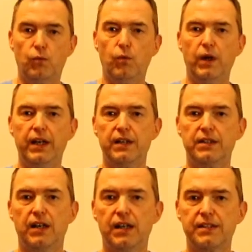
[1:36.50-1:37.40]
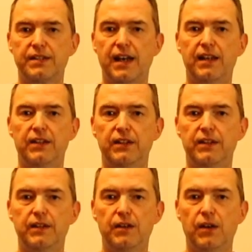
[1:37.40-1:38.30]
way to toss
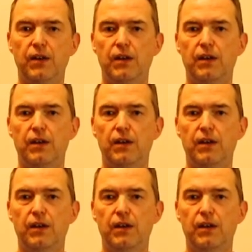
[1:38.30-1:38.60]
salad,